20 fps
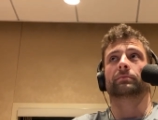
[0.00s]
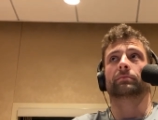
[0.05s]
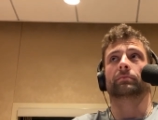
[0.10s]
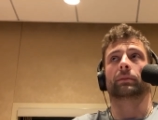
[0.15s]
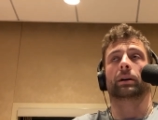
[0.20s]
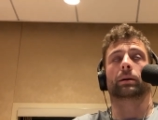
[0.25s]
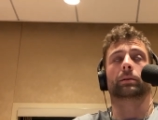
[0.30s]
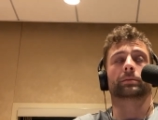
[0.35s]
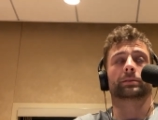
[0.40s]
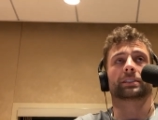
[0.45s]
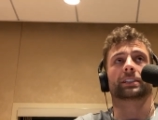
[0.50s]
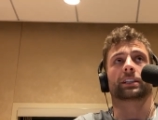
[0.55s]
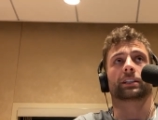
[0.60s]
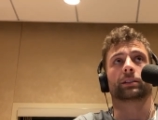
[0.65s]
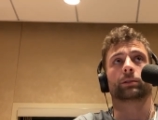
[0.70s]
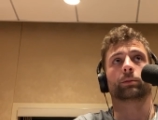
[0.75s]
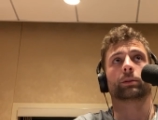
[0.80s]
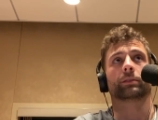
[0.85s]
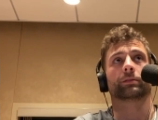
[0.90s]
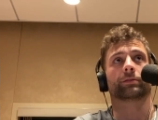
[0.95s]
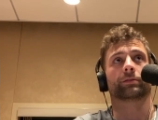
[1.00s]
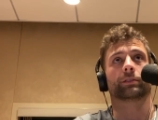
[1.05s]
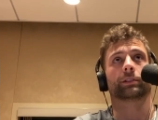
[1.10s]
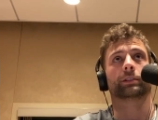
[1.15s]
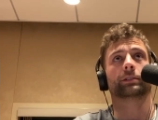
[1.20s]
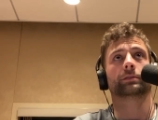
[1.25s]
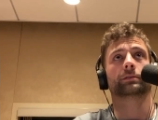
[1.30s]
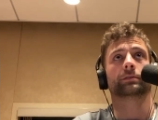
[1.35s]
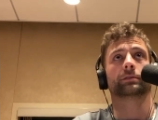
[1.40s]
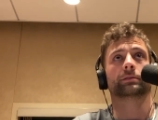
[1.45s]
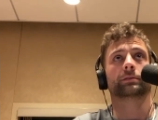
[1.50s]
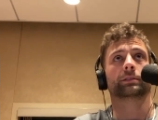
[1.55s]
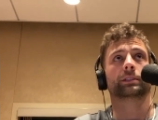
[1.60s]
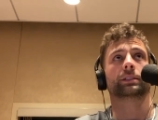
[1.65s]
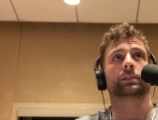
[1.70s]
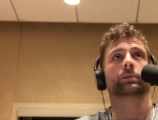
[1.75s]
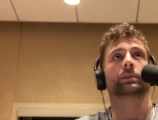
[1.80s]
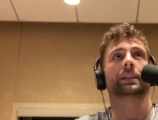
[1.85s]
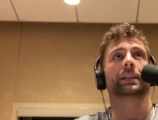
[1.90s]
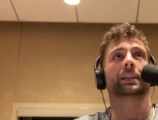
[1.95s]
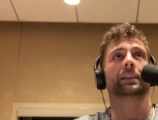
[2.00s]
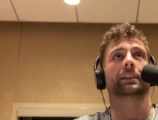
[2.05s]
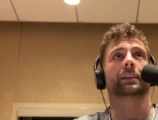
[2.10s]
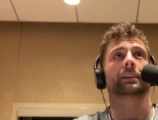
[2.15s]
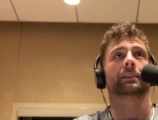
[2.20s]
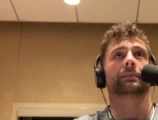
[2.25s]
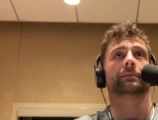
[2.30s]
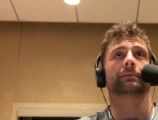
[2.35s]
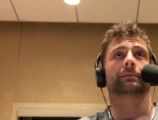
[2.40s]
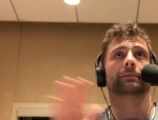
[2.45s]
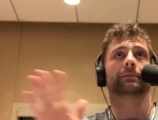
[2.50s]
Mom was like, You want fruit? You eat it